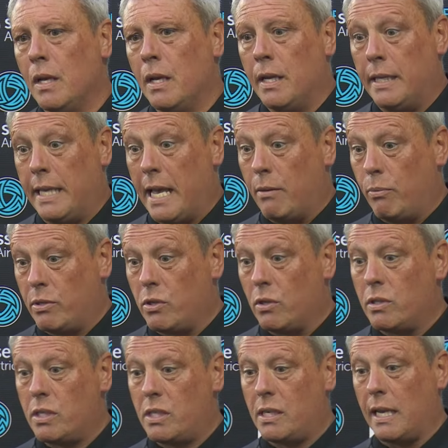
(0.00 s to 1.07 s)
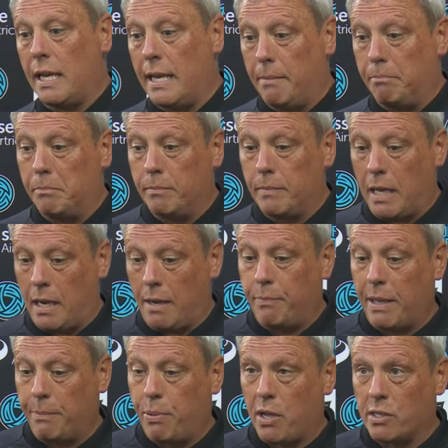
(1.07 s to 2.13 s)
Yeah, results are
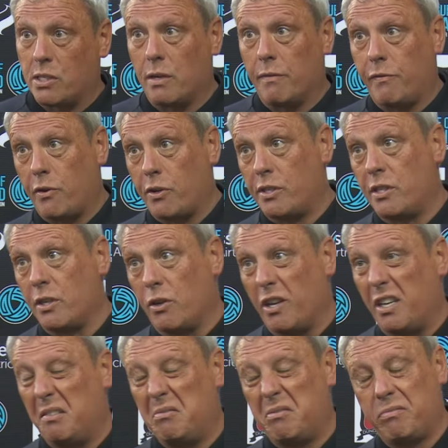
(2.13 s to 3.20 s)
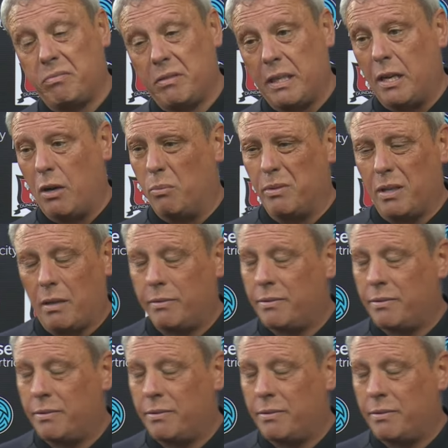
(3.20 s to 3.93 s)
being positive for us tonight. You know,